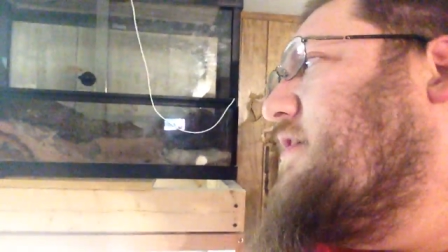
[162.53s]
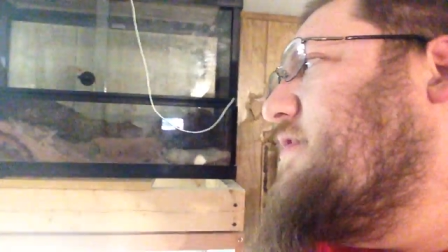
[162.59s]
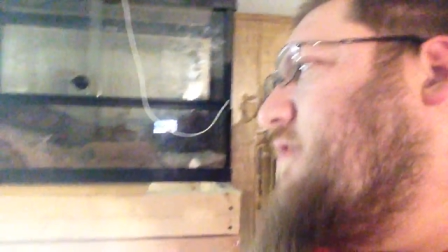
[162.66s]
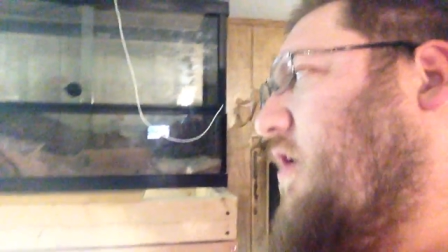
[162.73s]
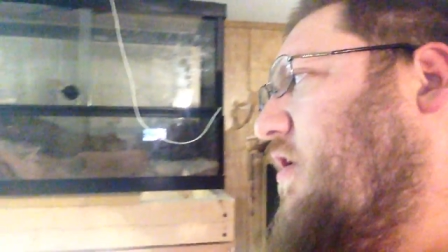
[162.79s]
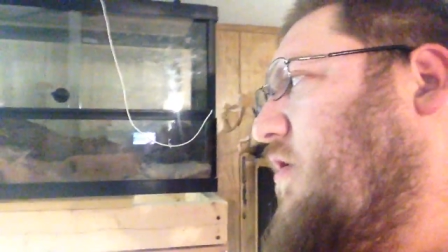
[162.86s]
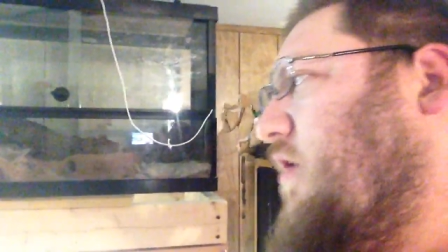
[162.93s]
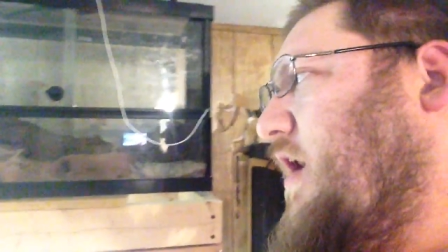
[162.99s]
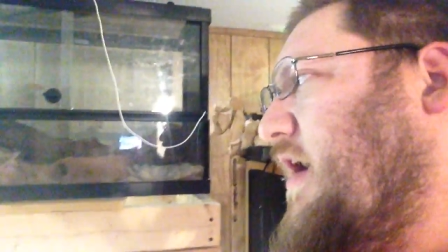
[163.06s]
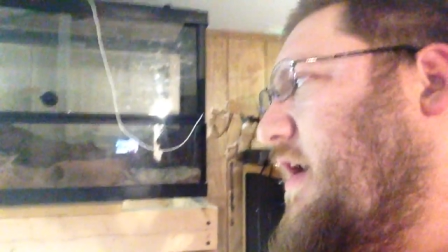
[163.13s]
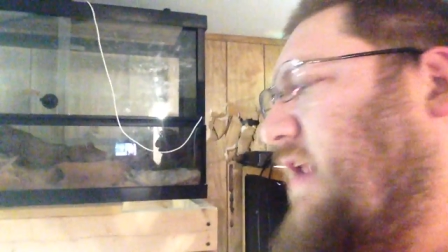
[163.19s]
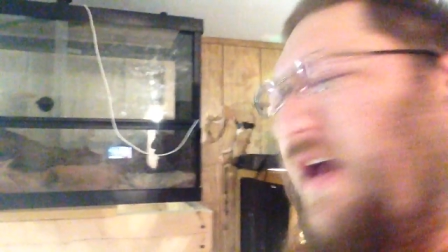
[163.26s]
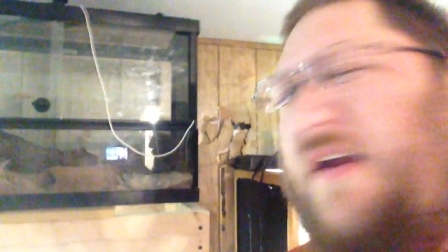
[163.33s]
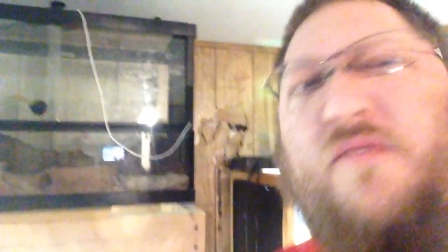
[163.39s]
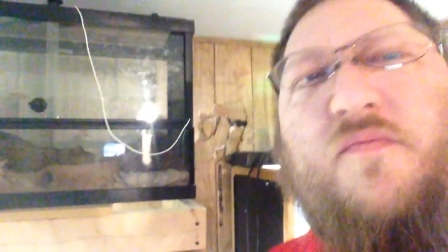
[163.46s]
So uh,
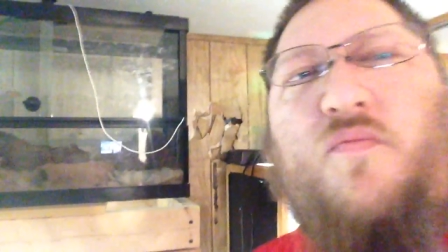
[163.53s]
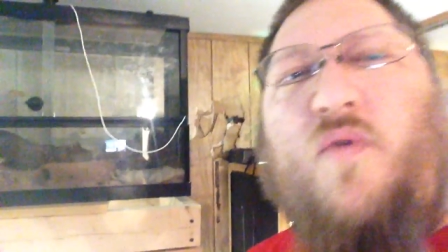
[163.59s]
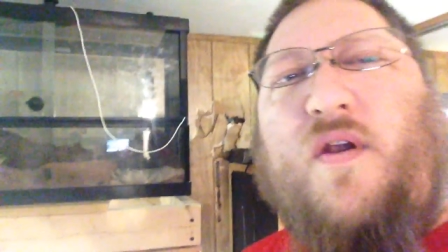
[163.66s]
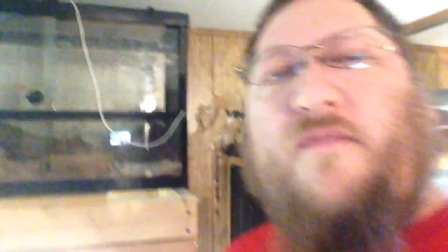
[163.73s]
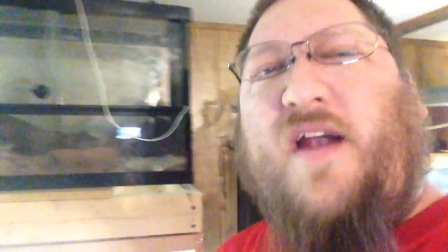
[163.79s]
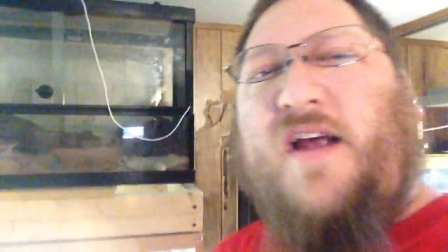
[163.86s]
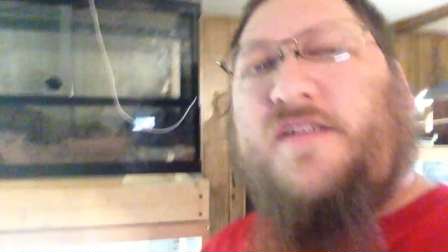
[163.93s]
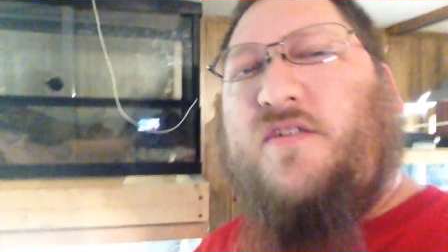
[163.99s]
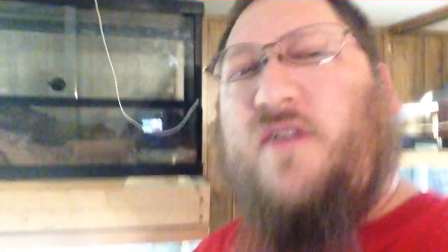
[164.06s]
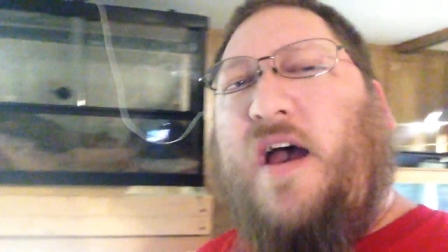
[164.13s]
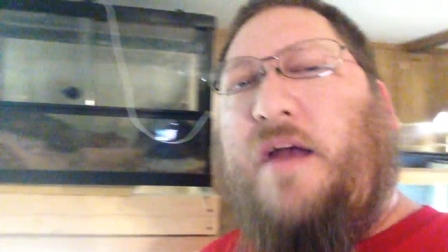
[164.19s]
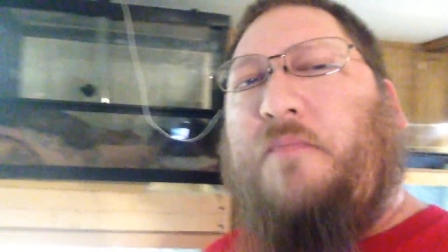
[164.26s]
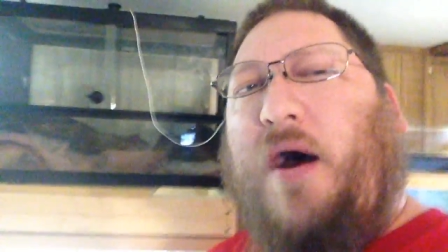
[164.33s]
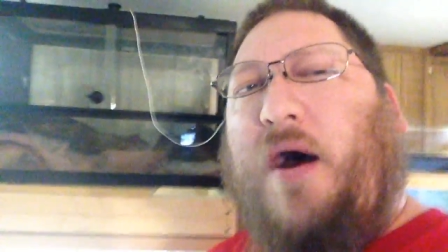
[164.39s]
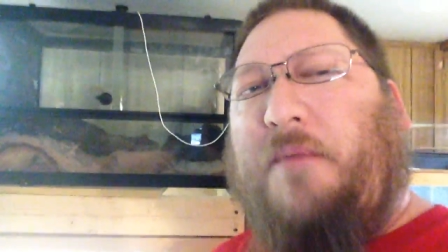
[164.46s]
like whenever I still
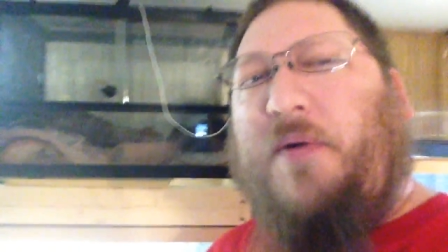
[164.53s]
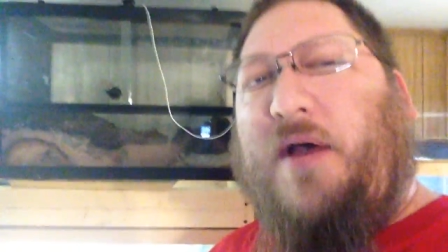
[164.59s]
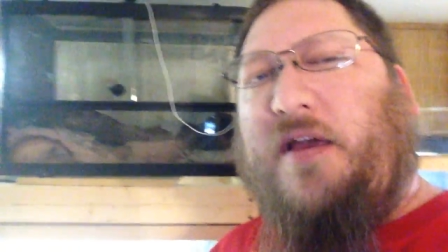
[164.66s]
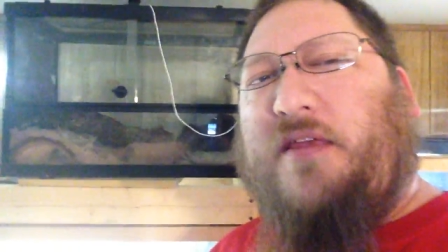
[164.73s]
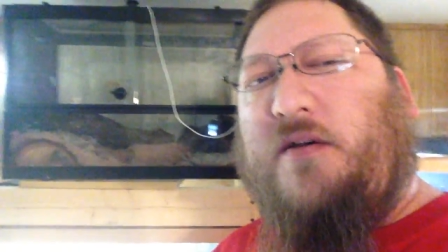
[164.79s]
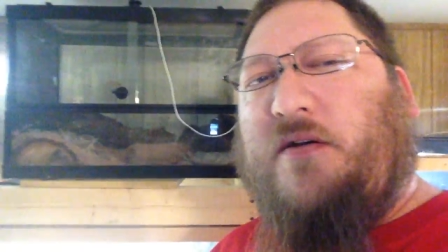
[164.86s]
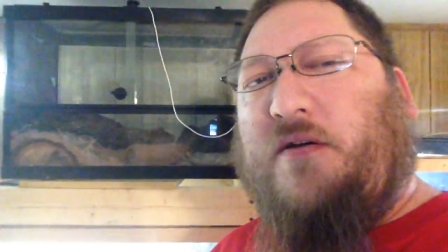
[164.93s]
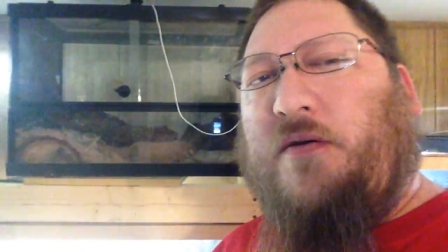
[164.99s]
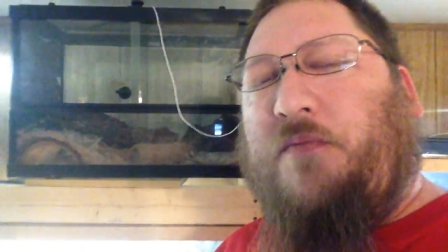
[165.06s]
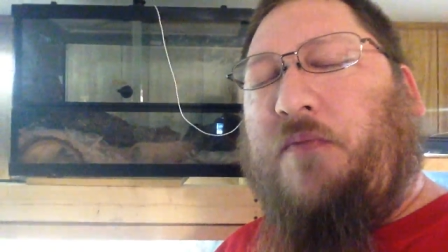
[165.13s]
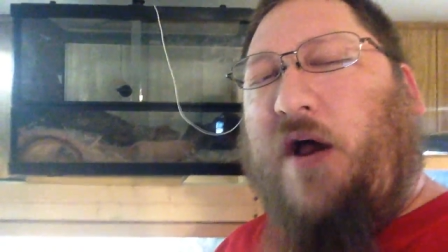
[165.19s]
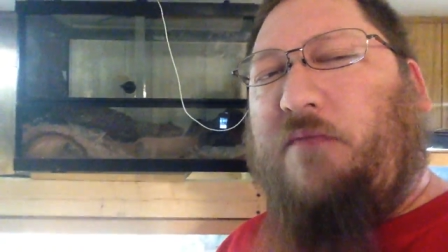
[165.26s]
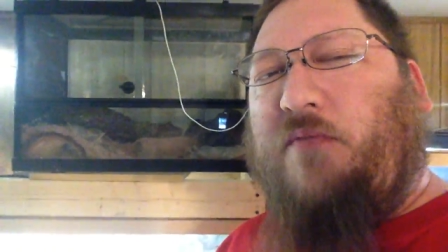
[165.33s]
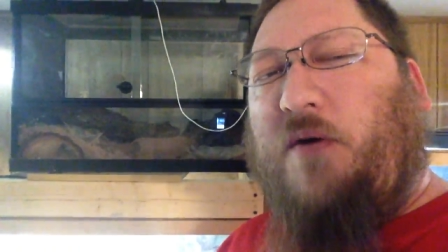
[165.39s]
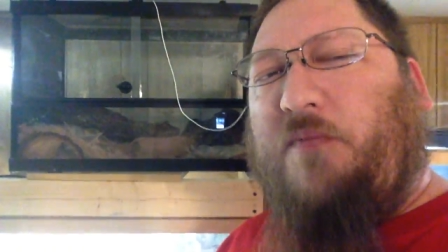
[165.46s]
had Popeye, the
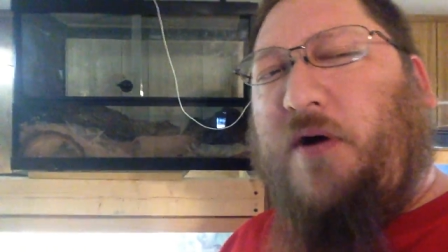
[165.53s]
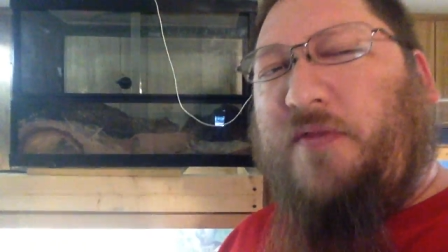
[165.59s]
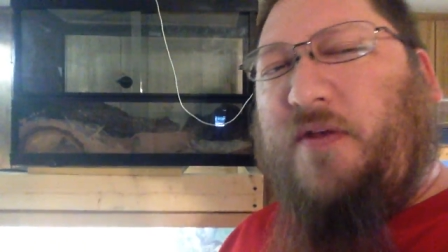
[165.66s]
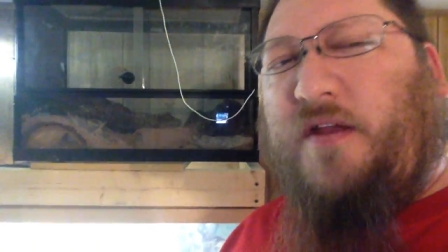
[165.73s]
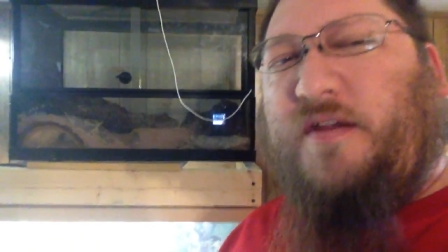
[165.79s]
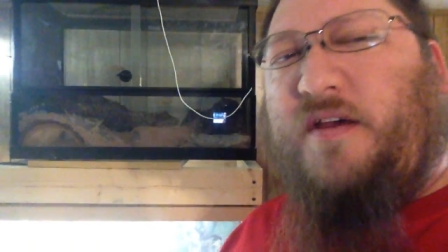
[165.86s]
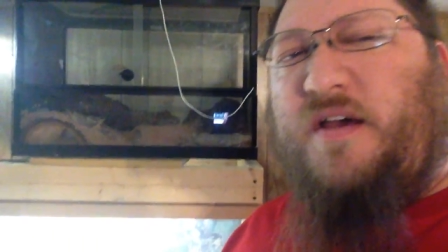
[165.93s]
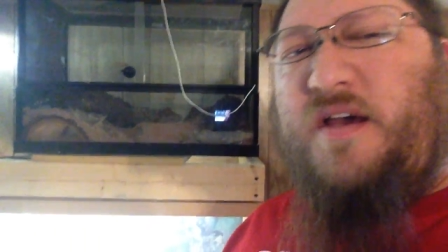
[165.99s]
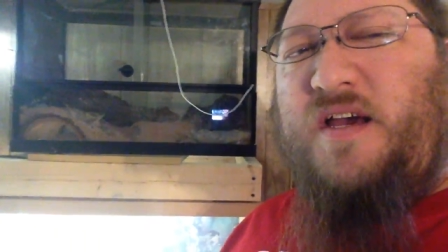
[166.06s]
Pied Ball Python,